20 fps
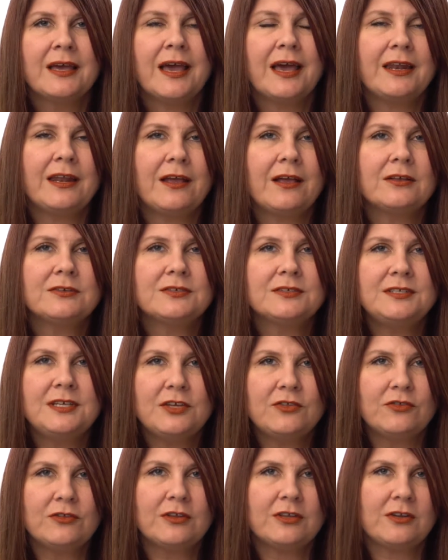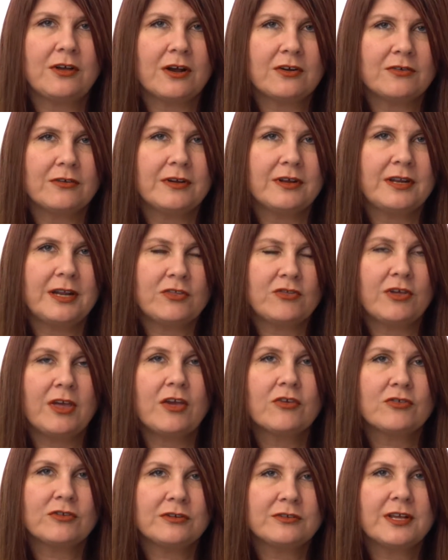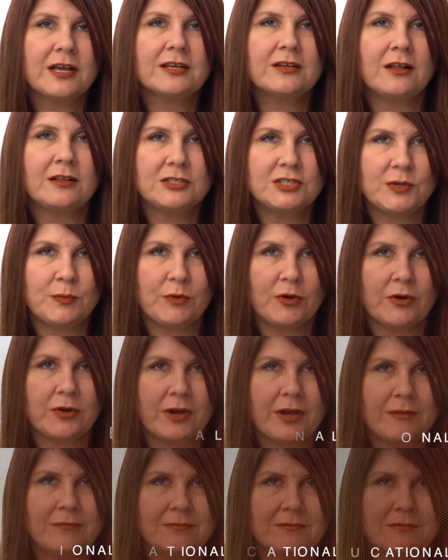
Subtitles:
and I also teach in the doctorate in educational technology program.